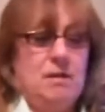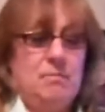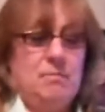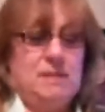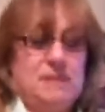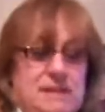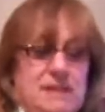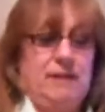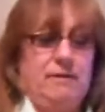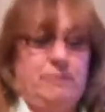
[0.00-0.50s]

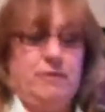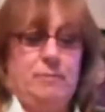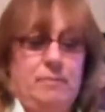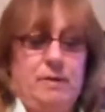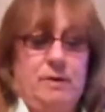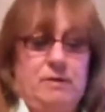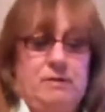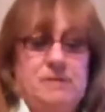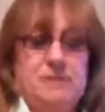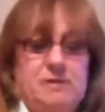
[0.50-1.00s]
must have your
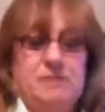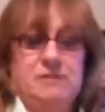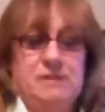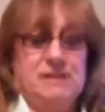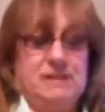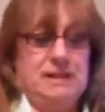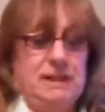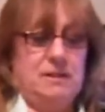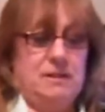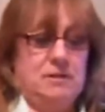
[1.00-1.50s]
parents'
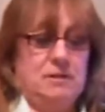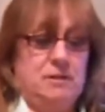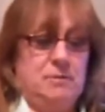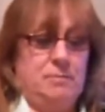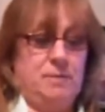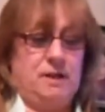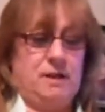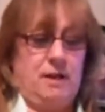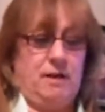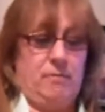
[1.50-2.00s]
consent to
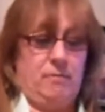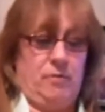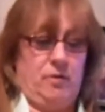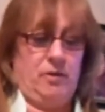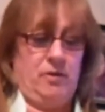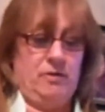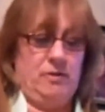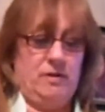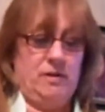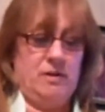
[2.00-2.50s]
become
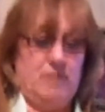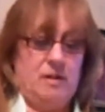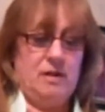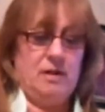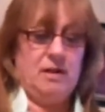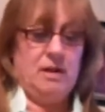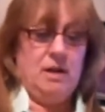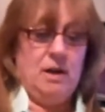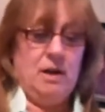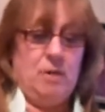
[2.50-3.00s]
one.
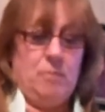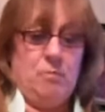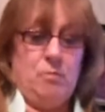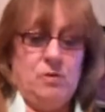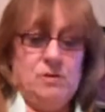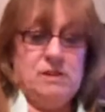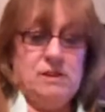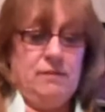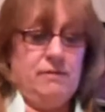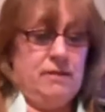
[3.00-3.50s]

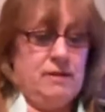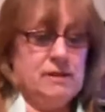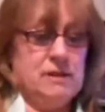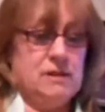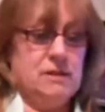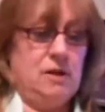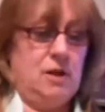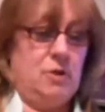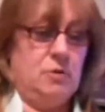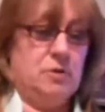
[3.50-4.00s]
Most of us
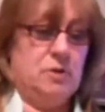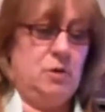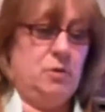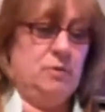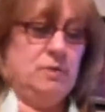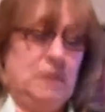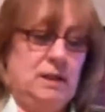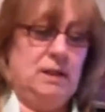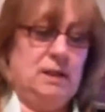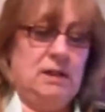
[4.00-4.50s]
know
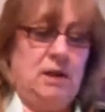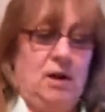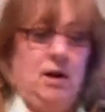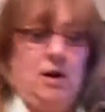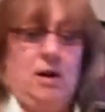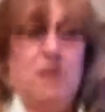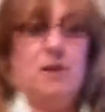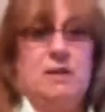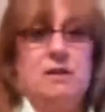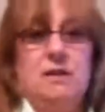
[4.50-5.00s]
donating a
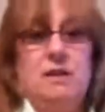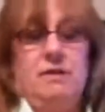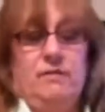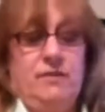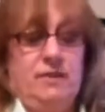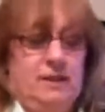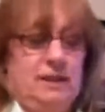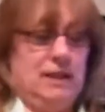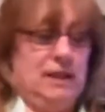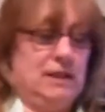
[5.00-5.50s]
heart,
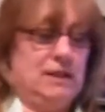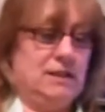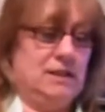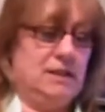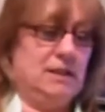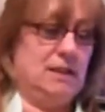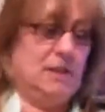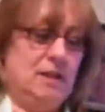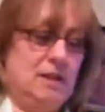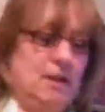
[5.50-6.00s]
liver,
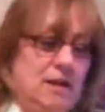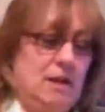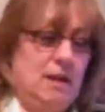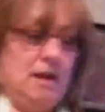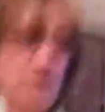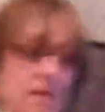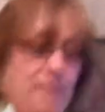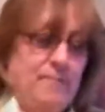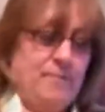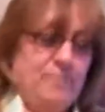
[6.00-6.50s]
kidney,
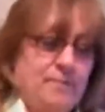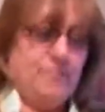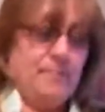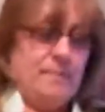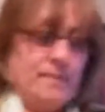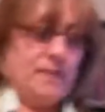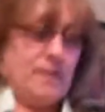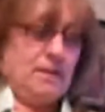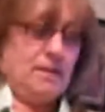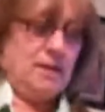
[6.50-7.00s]

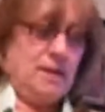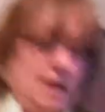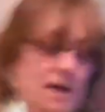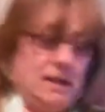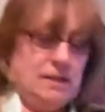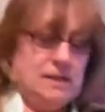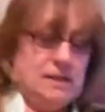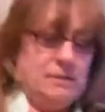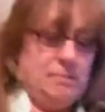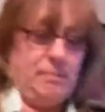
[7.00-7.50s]

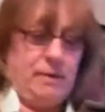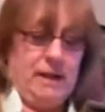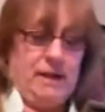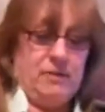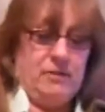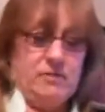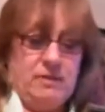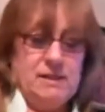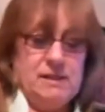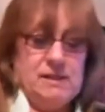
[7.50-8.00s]
lungs,
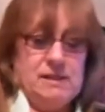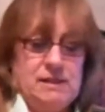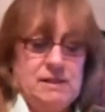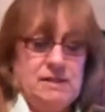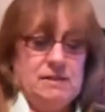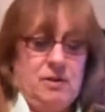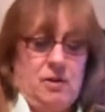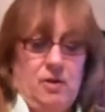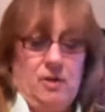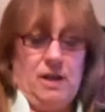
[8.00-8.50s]
pancreas,
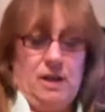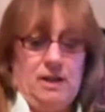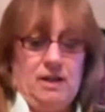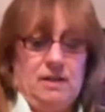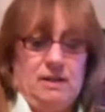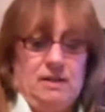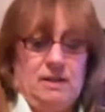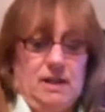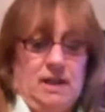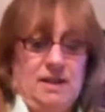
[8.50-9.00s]
or
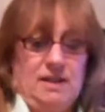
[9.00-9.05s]
an